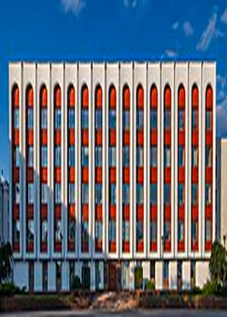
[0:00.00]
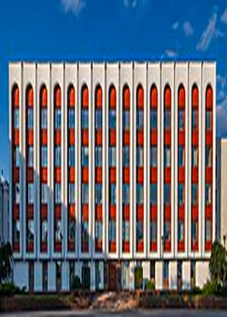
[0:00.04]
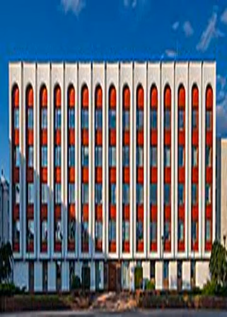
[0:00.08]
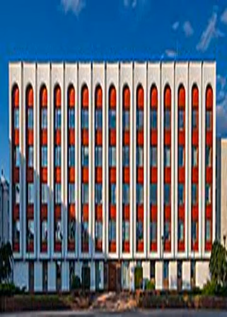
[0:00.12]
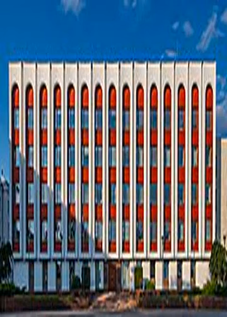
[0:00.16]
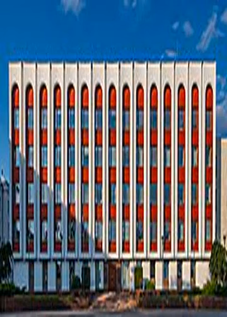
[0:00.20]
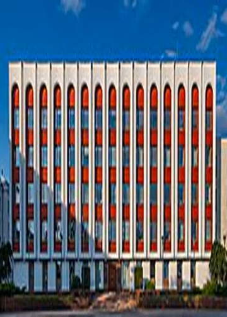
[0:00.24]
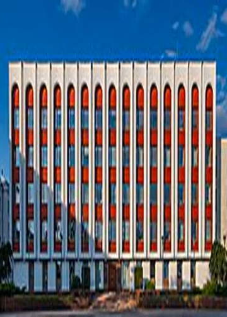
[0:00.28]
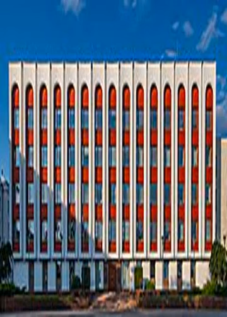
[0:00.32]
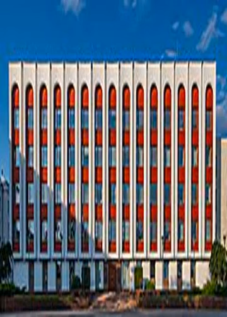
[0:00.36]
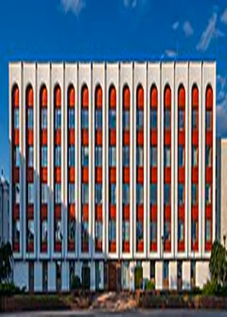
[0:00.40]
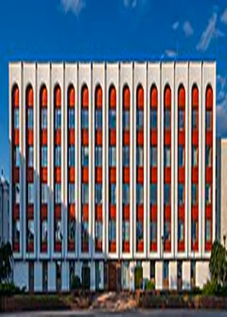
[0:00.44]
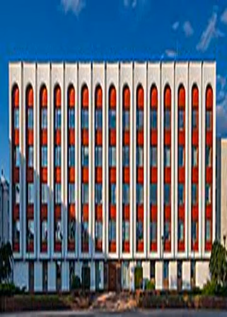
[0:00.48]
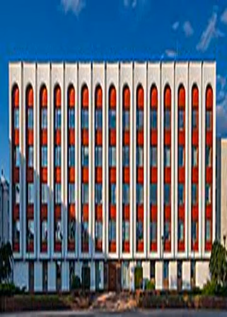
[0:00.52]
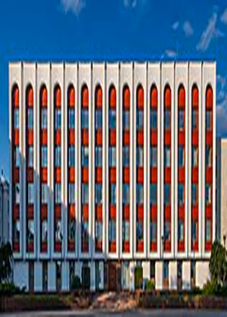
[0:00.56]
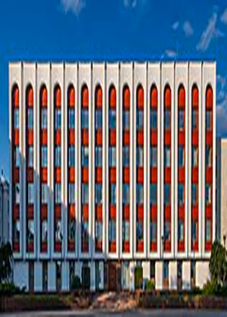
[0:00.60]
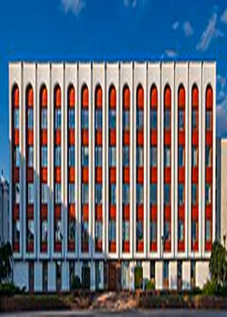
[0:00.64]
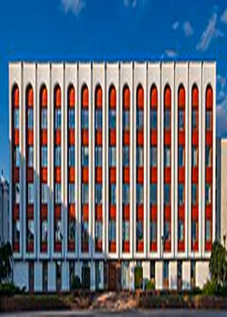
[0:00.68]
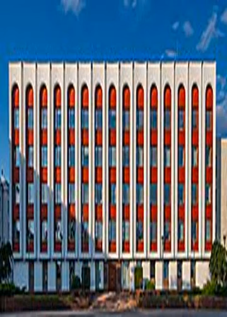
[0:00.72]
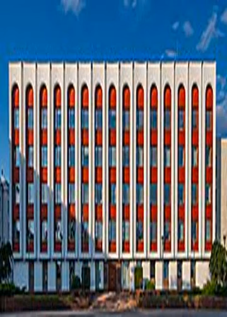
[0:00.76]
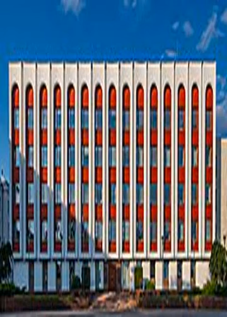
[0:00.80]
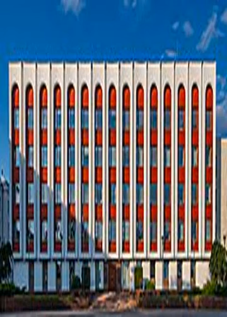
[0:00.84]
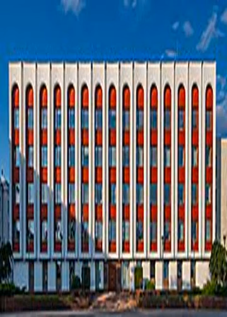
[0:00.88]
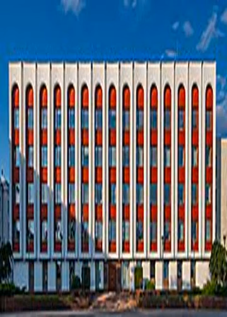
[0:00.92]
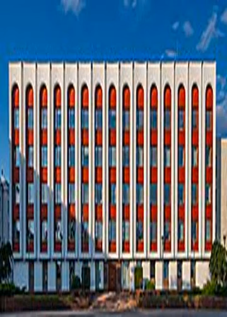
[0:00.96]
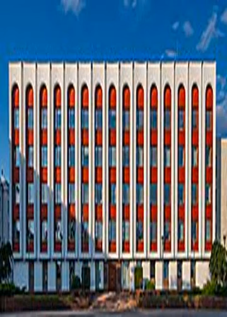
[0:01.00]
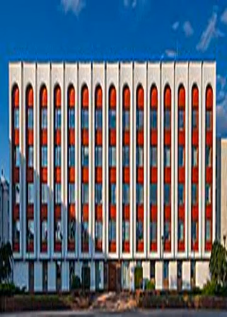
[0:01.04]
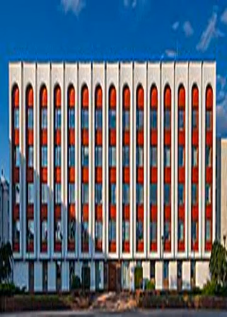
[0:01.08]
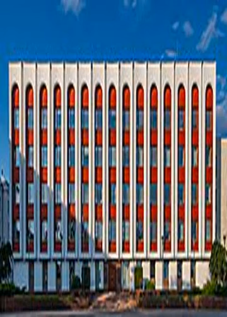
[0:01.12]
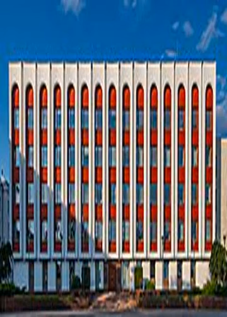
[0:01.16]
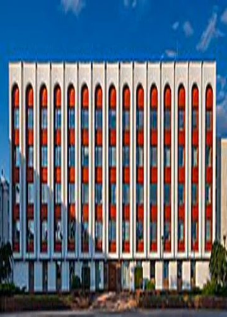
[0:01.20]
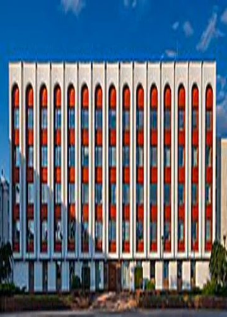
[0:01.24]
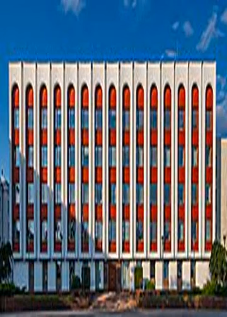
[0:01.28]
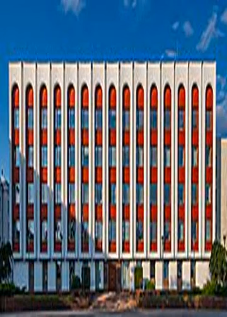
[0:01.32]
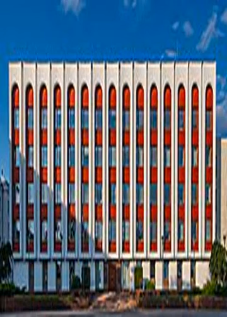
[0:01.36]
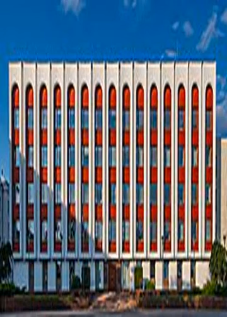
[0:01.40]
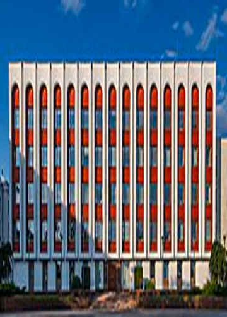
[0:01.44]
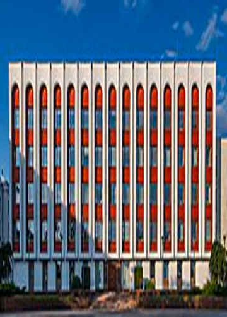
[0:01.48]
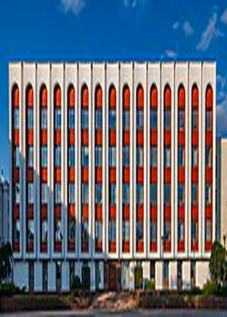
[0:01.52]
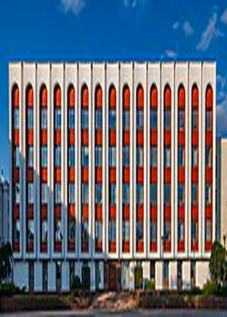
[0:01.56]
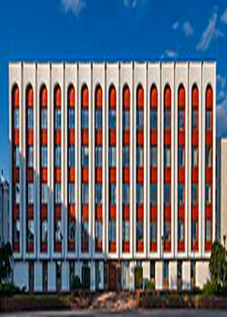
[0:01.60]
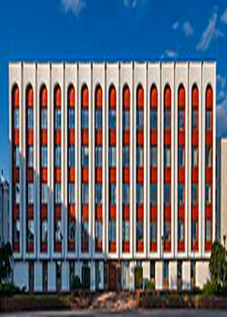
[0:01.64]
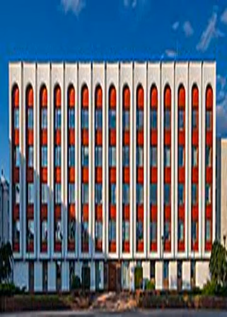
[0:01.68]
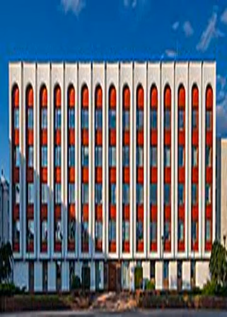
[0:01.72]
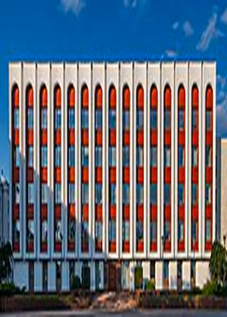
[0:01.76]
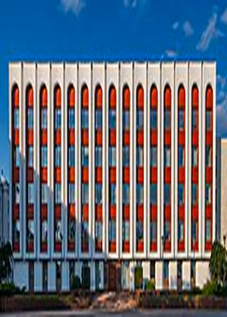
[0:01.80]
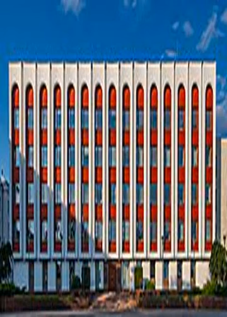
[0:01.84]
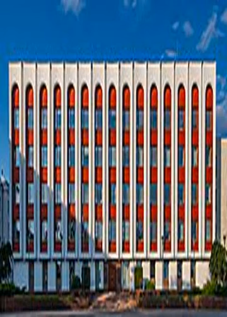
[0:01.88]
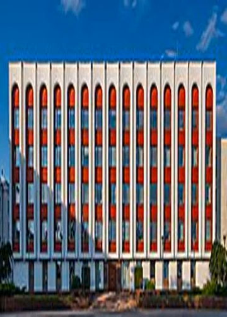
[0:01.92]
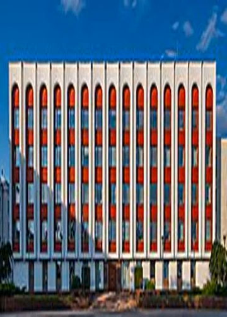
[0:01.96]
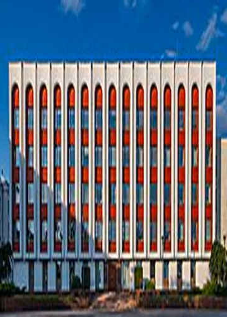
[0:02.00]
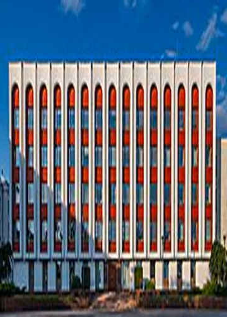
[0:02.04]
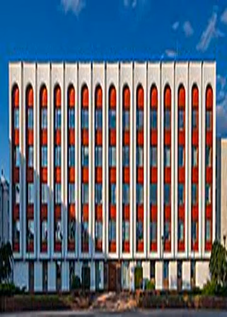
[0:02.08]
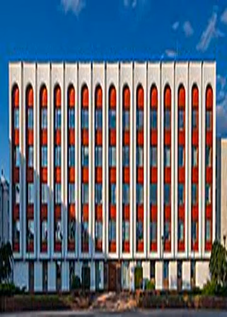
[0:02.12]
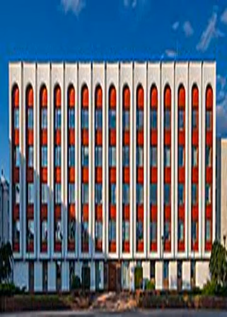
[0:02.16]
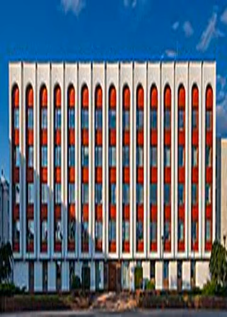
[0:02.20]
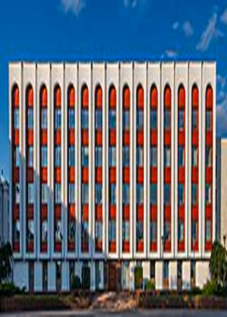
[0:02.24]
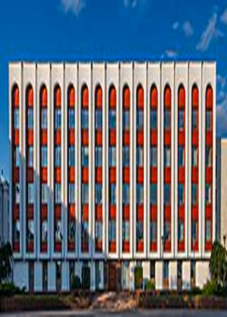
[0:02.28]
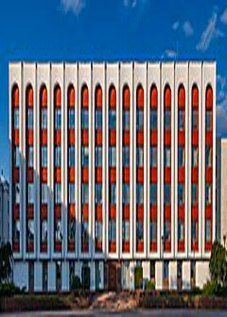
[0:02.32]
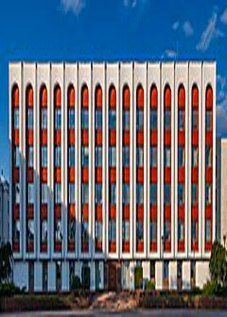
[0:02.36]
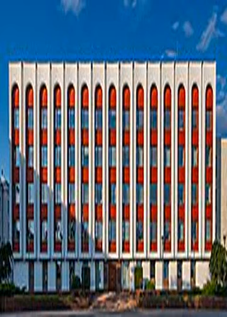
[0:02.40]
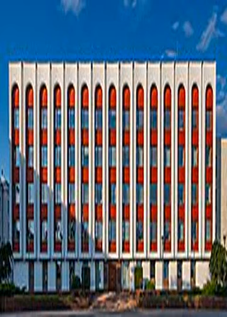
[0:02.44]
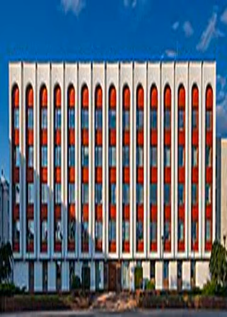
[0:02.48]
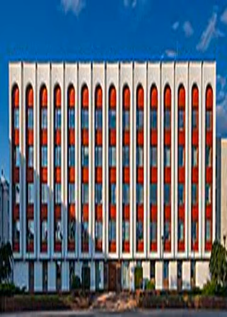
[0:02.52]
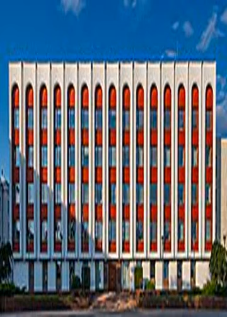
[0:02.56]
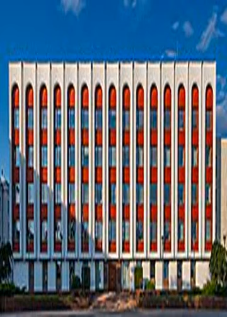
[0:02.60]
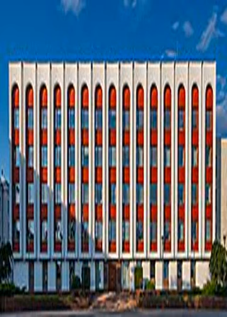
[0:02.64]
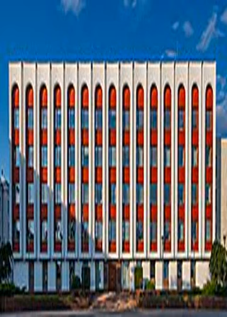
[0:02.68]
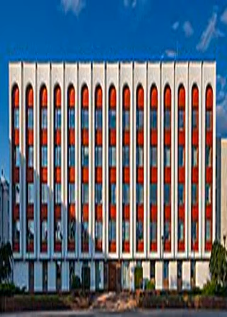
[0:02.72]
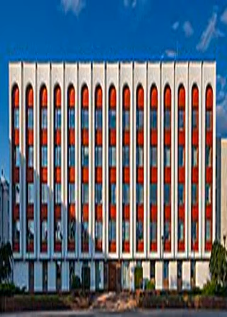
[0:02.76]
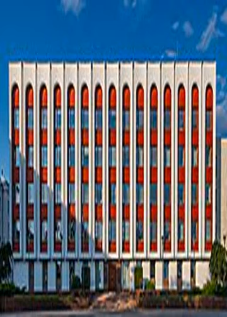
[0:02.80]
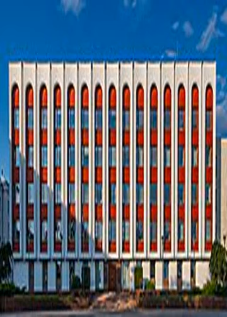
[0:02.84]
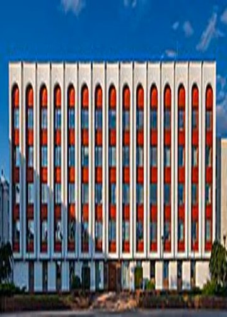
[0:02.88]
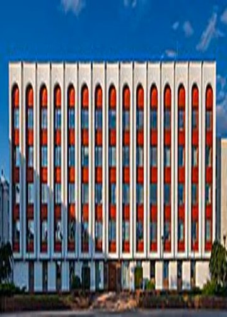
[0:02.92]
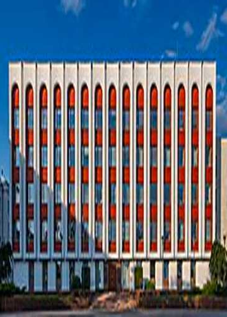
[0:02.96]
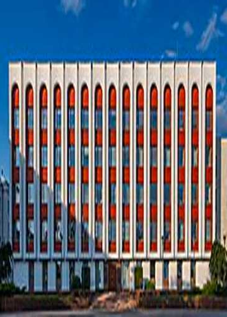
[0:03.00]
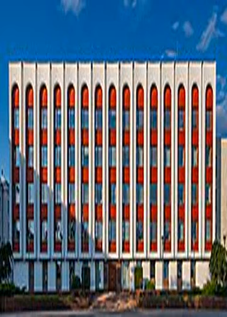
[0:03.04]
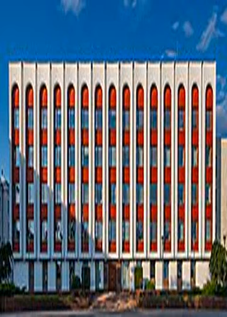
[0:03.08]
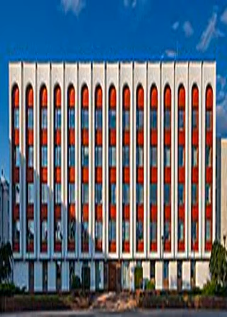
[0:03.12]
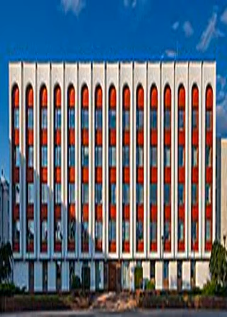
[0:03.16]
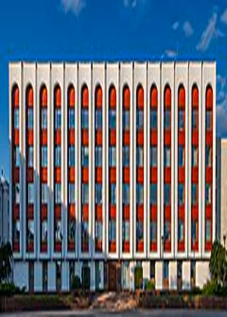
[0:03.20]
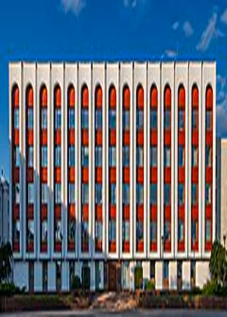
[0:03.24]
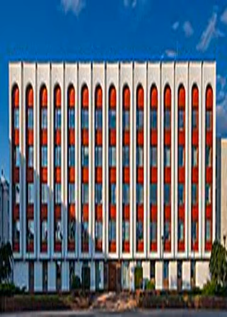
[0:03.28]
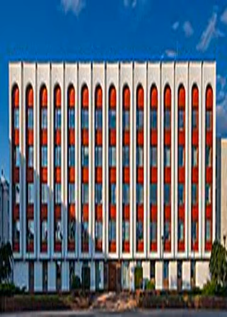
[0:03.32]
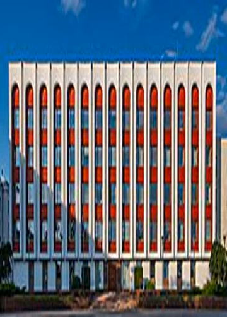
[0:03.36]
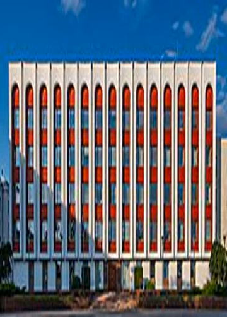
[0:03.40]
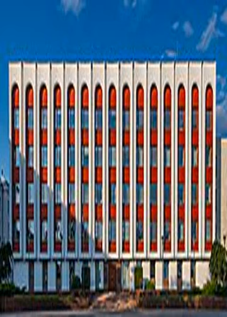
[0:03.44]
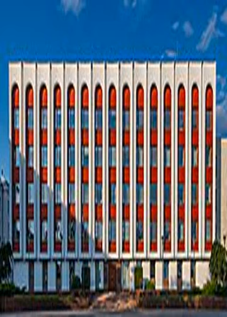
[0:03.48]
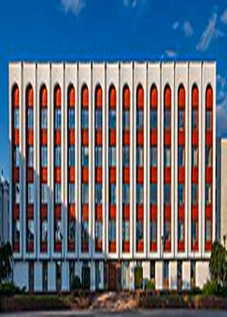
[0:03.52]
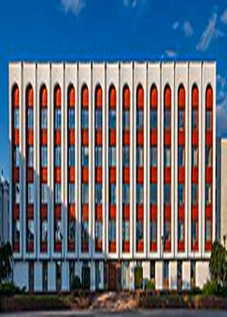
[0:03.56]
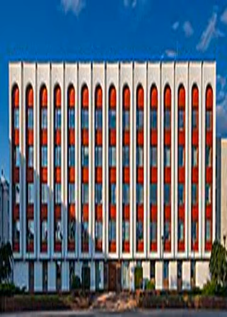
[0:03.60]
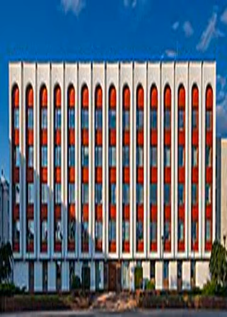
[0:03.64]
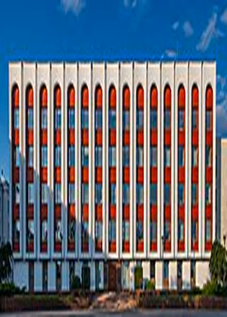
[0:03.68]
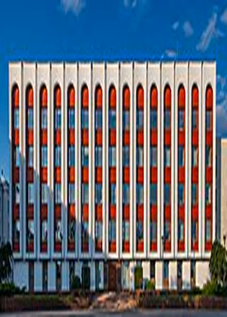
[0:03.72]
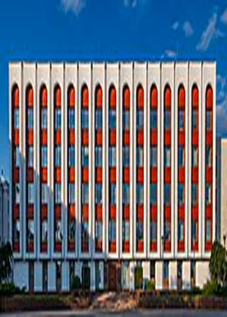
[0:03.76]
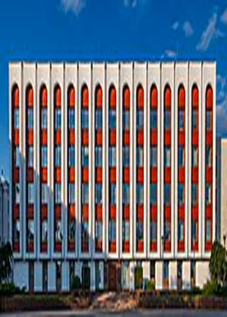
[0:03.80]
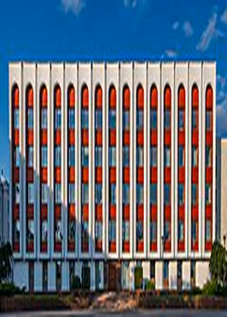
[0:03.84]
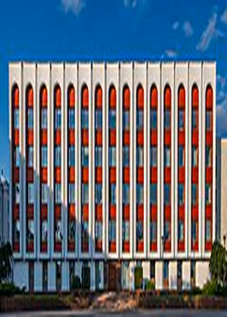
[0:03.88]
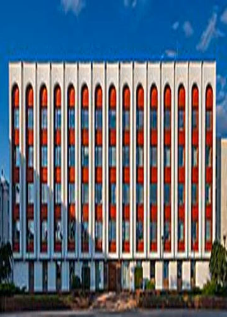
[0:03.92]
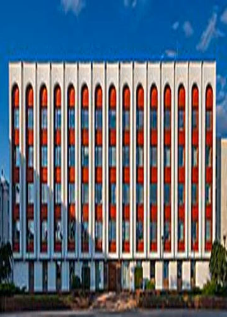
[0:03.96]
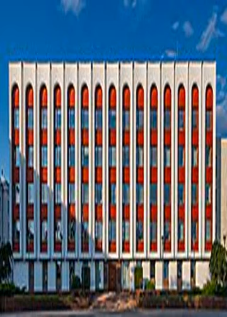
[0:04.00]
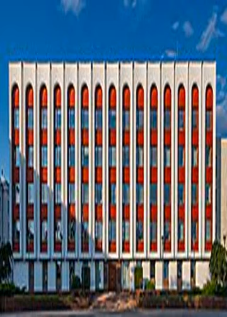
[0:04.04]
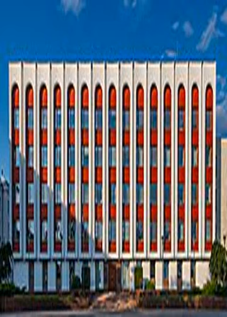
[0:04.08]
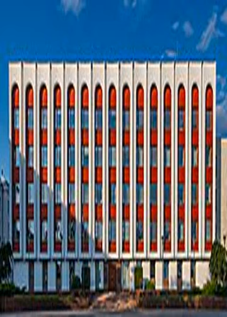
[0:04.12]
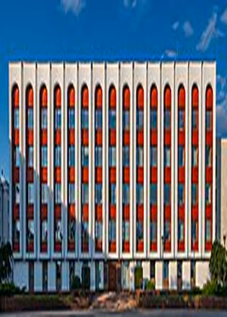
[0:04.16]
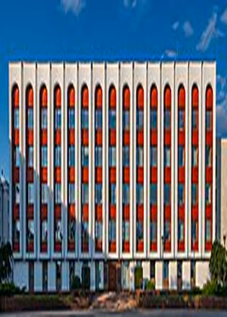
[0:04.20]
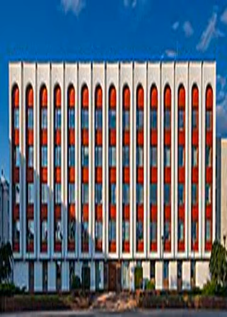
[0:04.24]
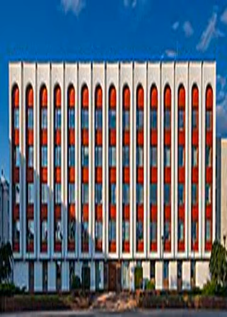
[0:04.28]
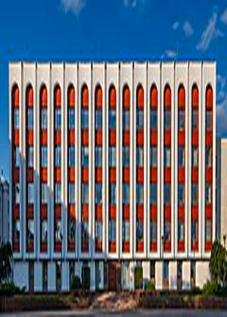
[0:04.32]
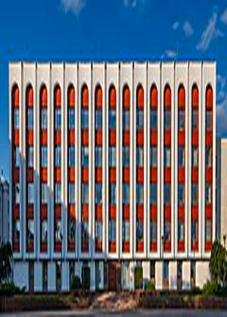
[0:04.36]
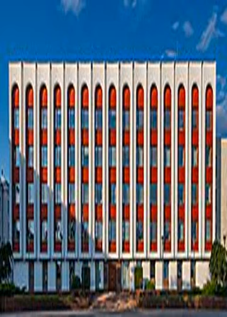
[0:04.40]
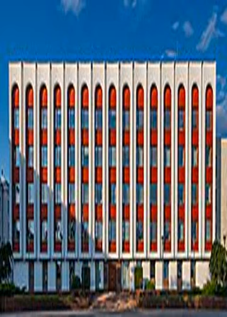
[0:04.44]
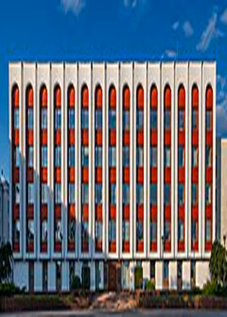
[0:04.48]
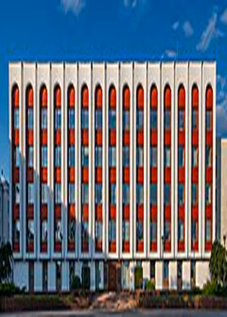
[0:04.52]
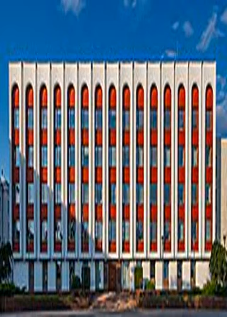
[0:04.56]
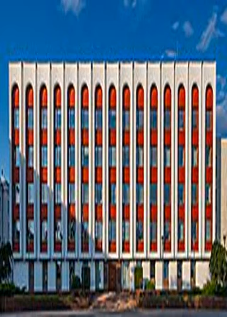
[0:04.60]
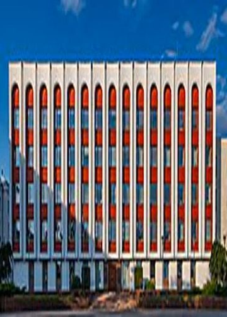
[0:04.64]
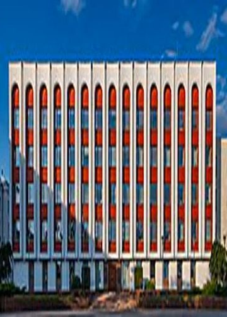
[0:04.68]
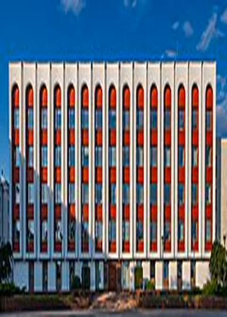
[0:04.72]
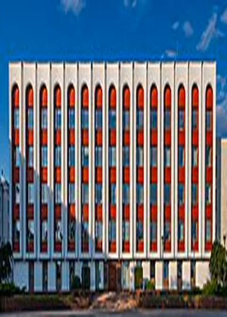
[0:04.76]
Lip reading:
No face is visible, so there are no lips to read.